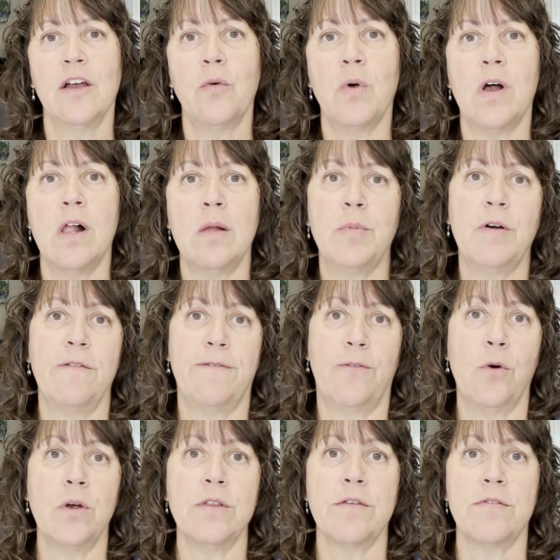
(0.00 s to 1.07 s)
Well, about
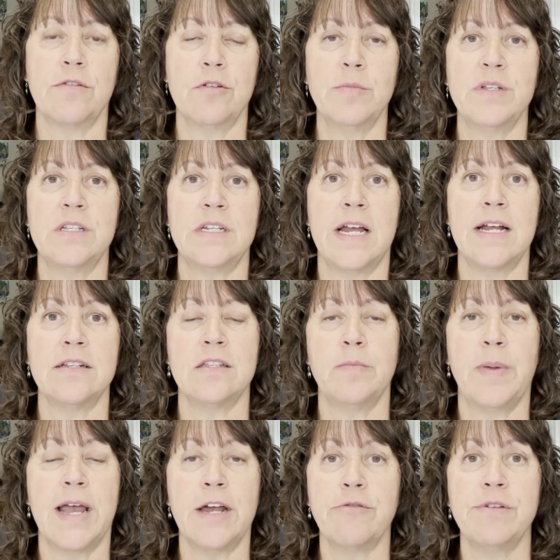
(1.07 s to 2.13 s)
4 of the thermostats, the
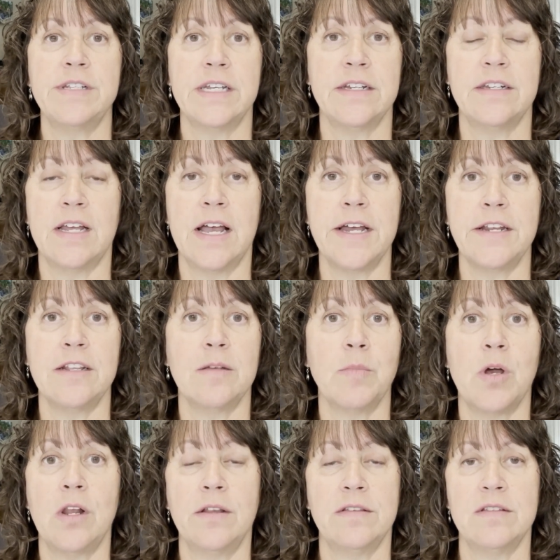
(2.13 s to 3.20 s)
batteries had died in them
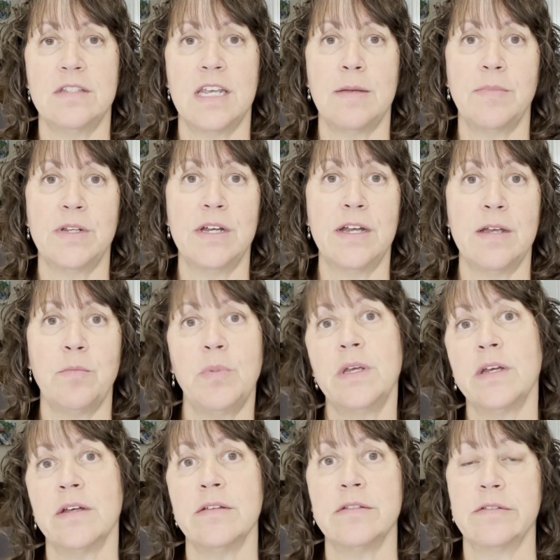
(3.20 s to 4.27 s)
all at the same time,
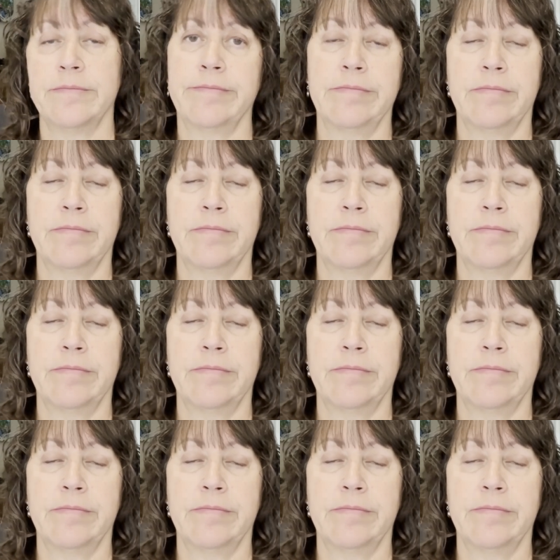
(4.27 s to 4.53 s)
because